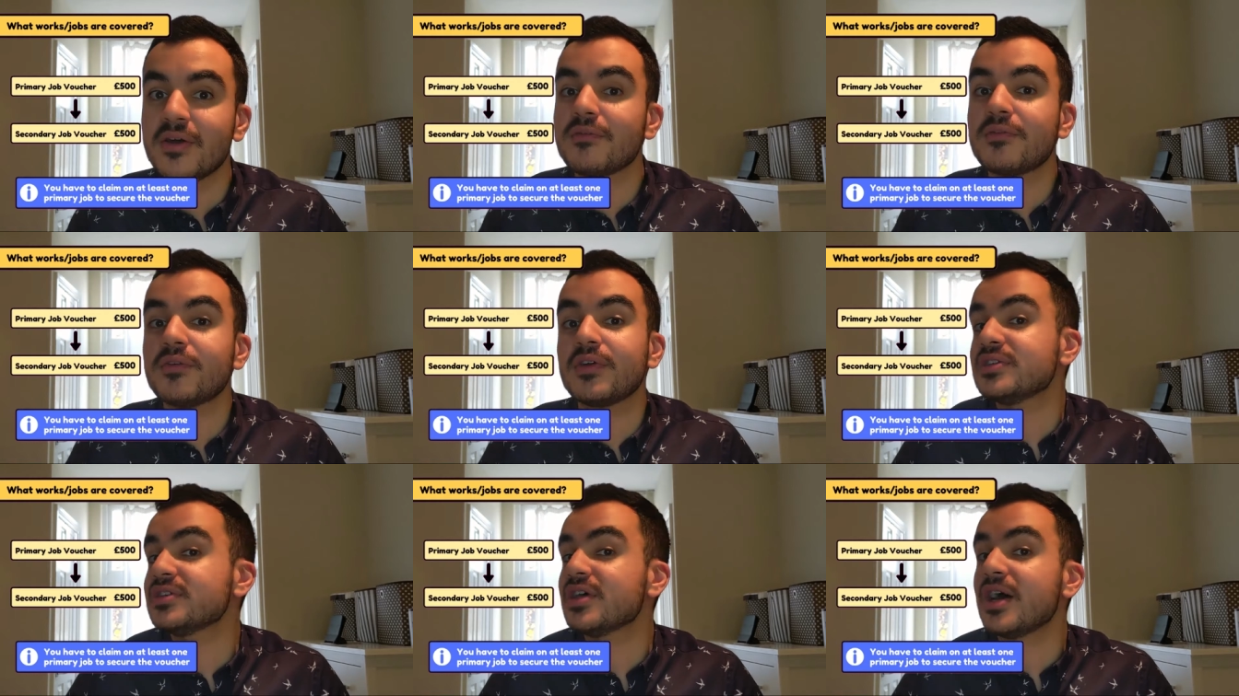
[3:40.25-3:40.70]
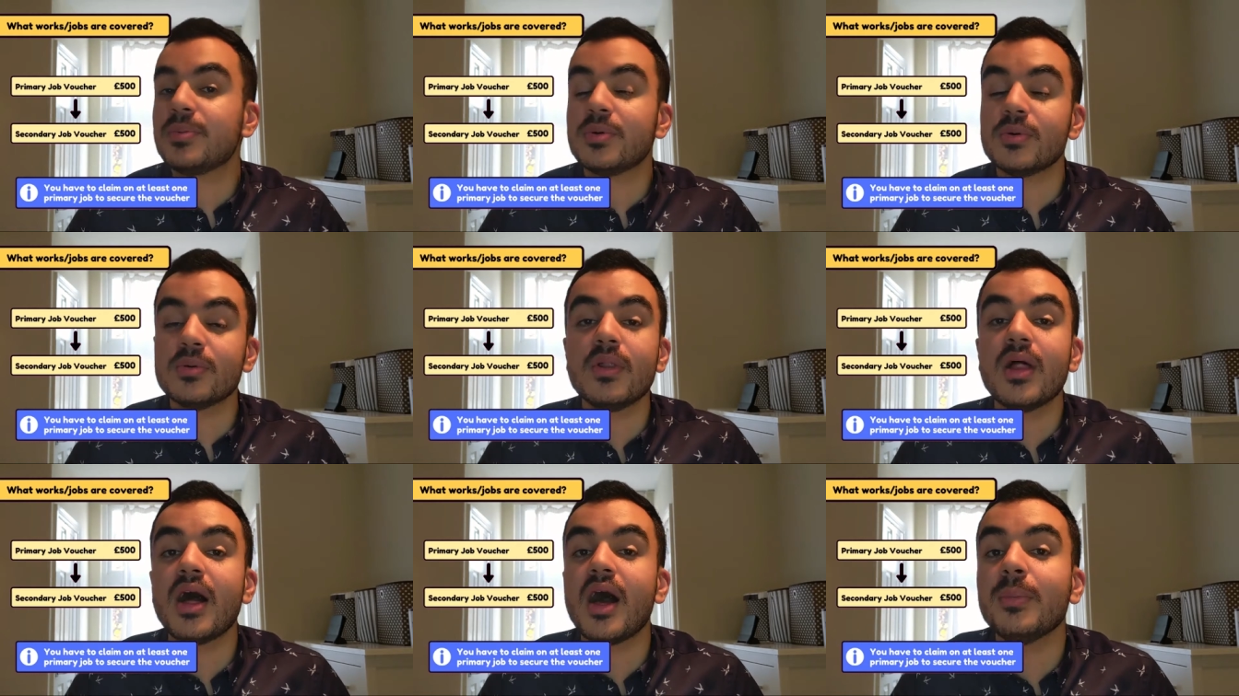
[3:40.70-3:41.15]
for
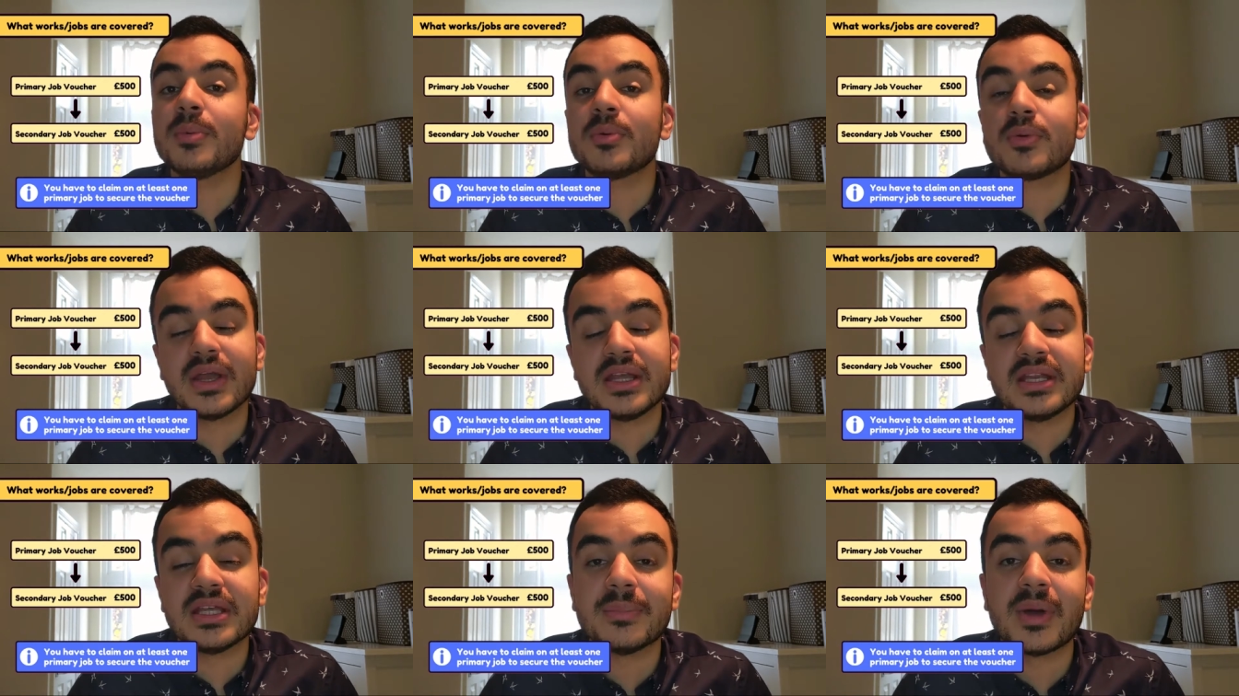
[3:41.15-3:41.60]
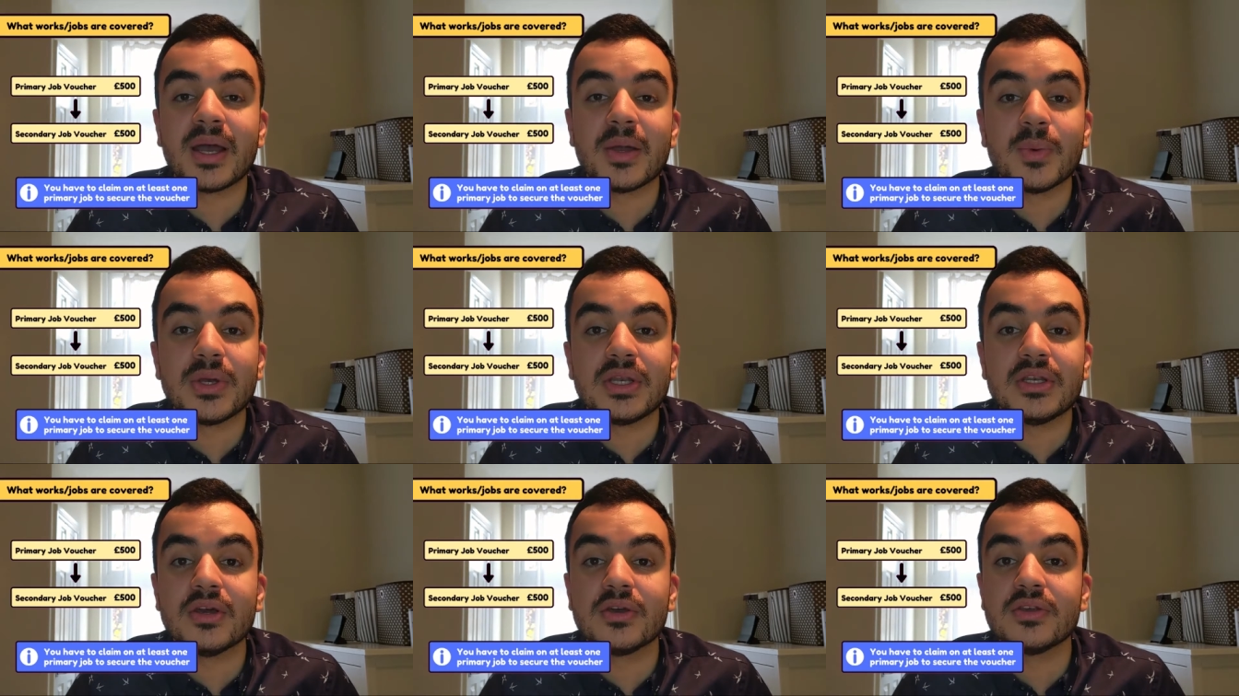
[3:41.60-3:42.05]
example, upgrading my
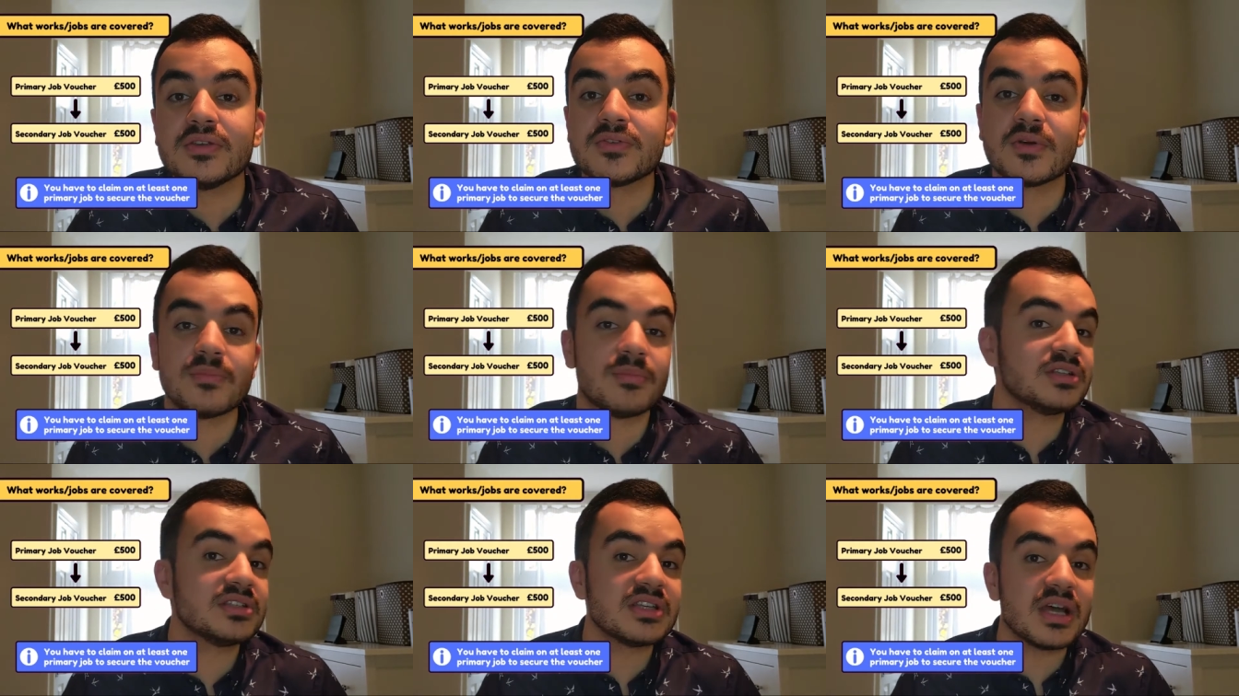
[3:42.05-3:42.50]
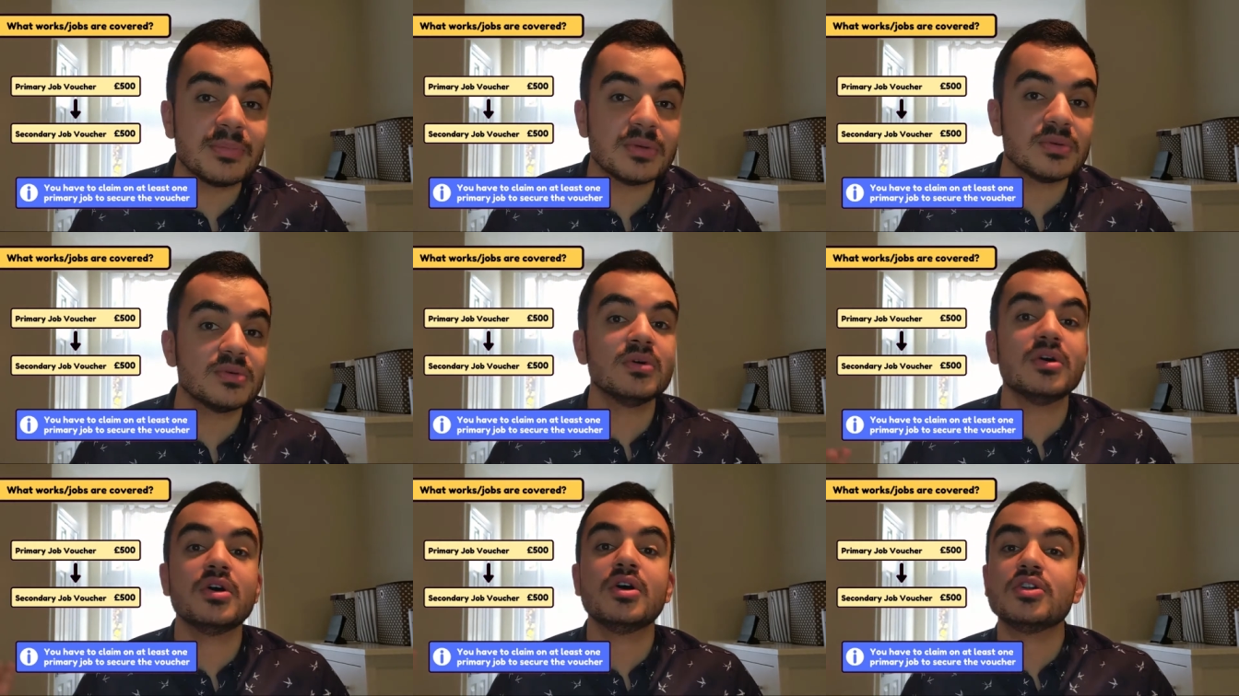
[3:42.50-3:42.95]
windows from a
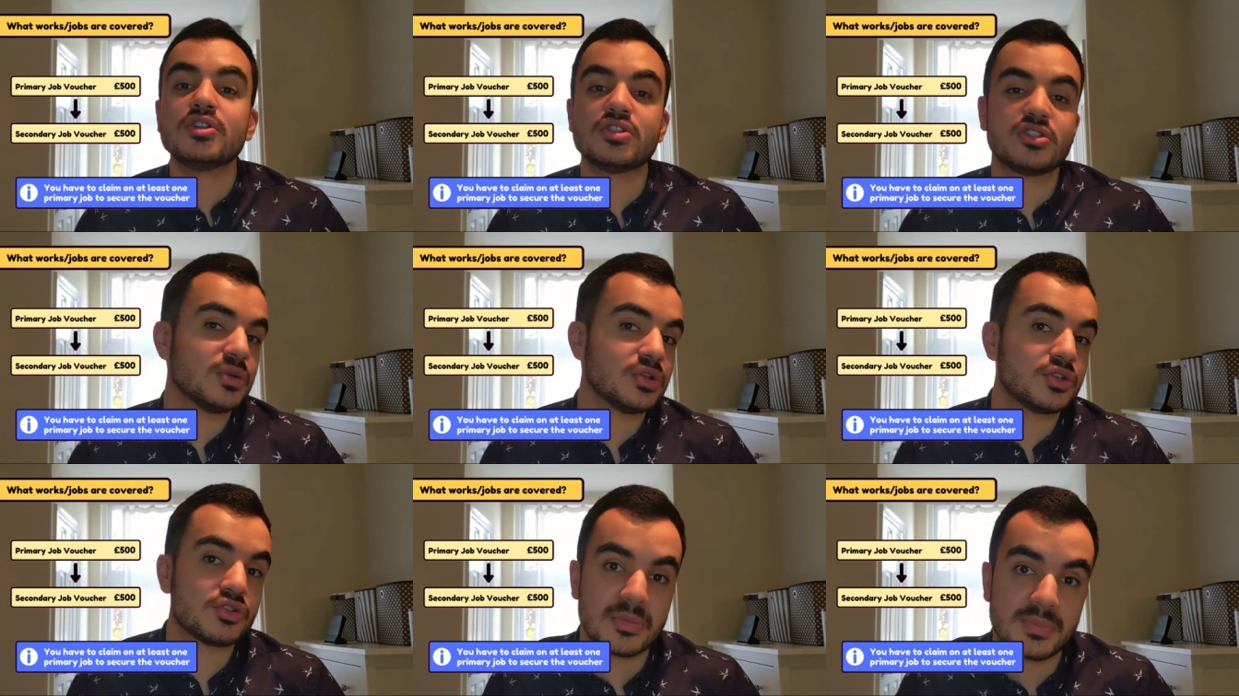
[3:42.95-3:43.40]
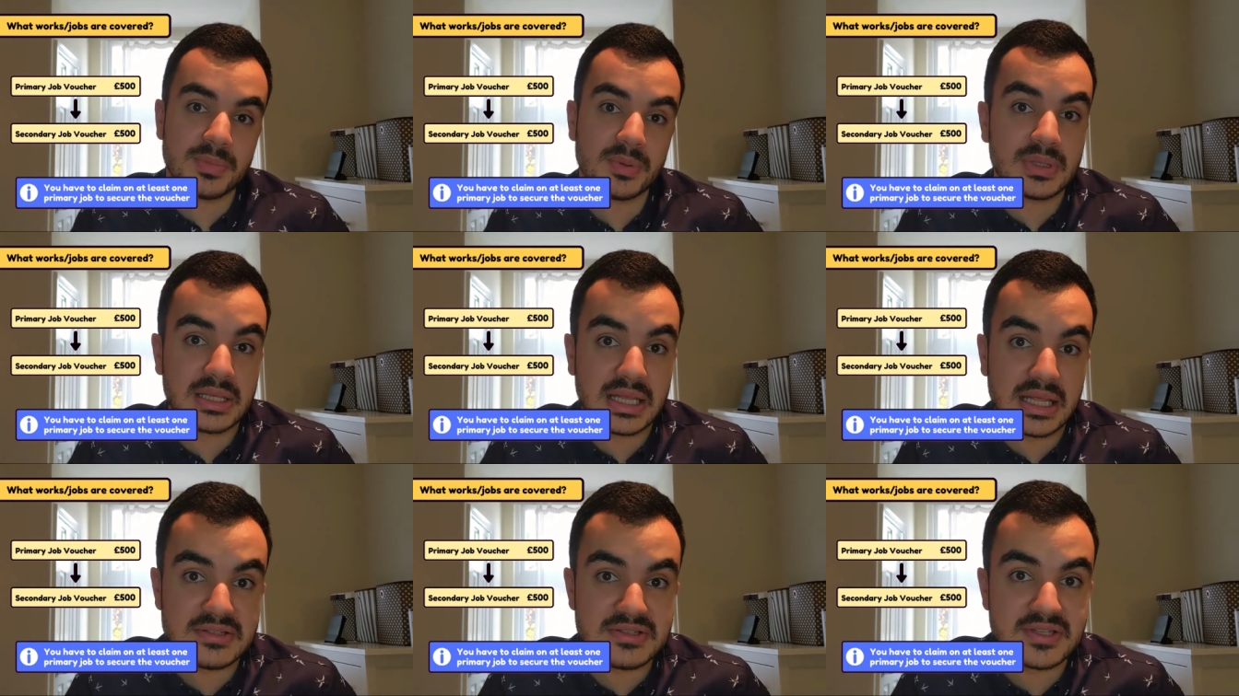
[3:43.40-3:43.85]
double to a triple
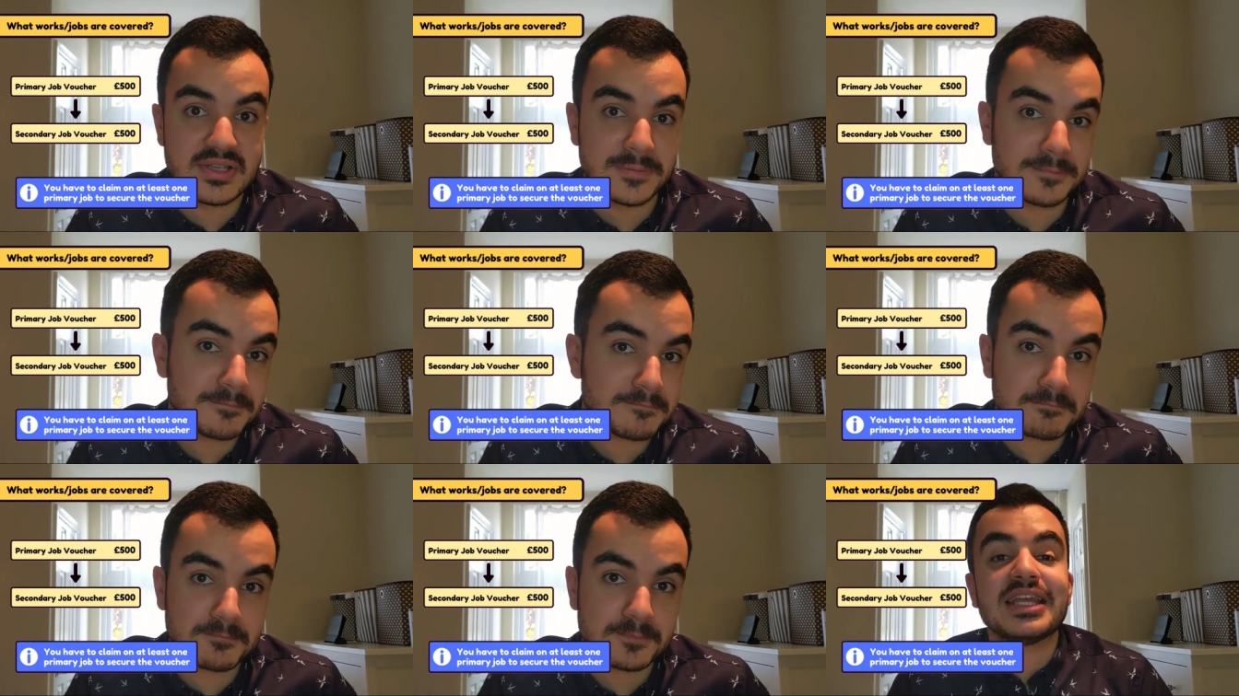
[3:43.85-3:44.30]
glazing.